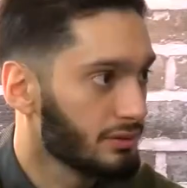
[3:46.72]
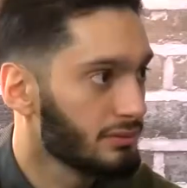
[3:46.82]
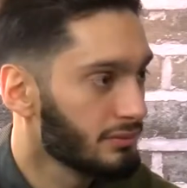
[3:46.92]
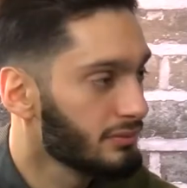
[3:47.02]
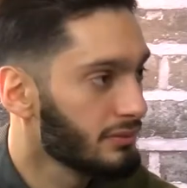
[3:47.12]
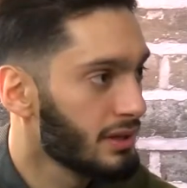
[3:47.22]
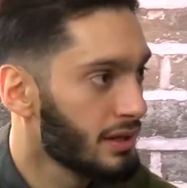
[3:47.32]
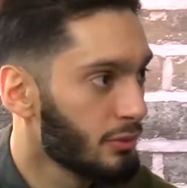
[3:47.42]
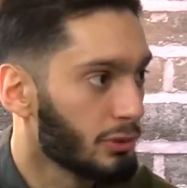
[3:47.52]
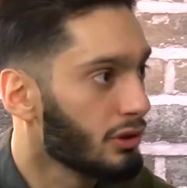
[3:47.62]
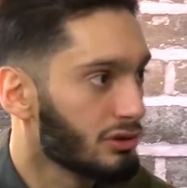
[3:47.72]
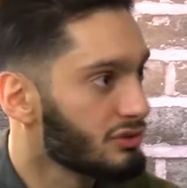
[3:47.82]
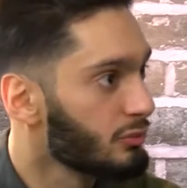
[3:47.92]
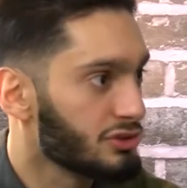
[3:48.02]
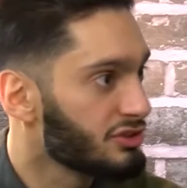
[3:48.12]
a human being. Regardless
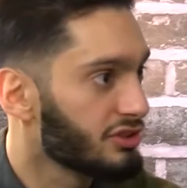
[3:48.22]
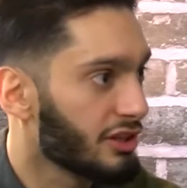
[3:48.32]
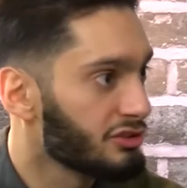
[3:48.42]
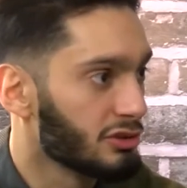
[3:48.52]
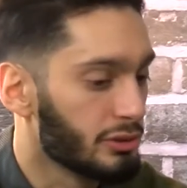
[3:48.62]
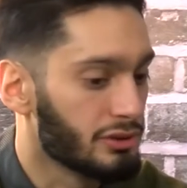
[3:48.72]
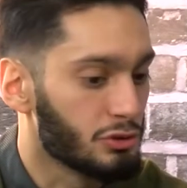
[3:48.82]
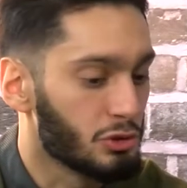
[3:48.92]
of which society you're in,